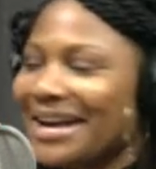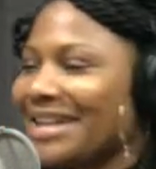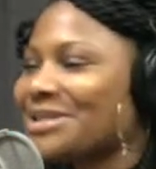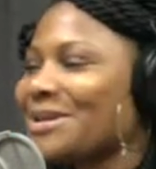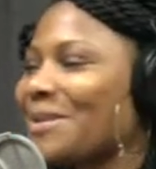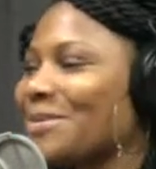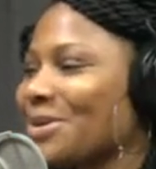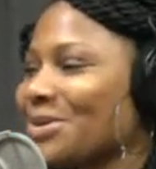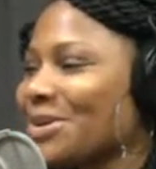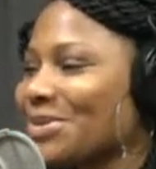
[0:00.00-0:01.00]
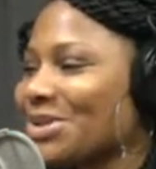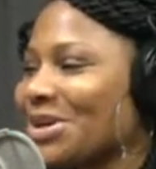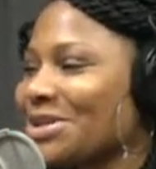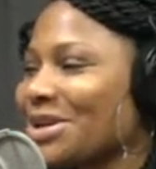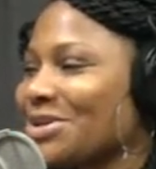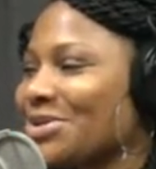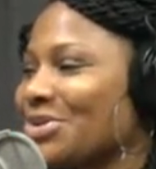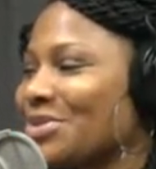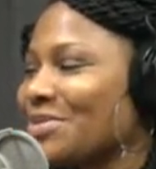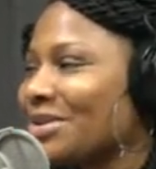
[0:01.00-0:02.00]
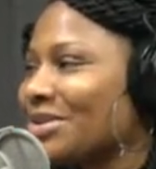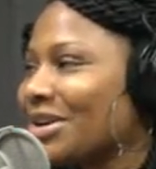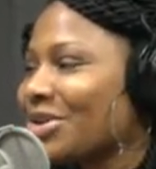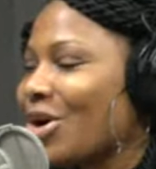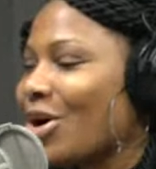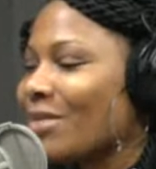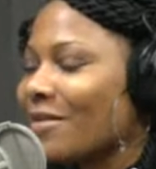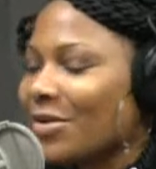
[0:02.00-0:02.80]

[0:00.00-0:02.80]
It's www.youtube.com